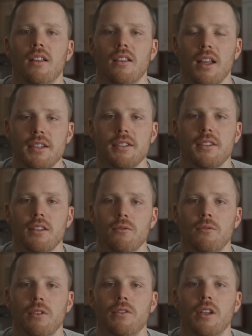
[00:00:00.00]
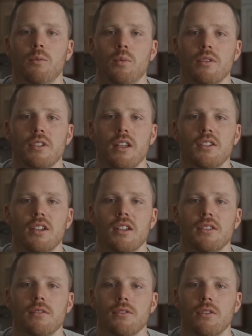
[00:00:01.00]
Less than 15%
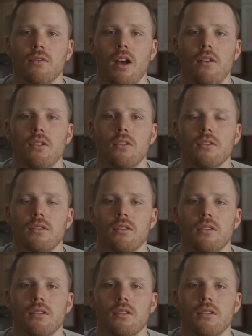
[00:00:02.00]
chance of survival.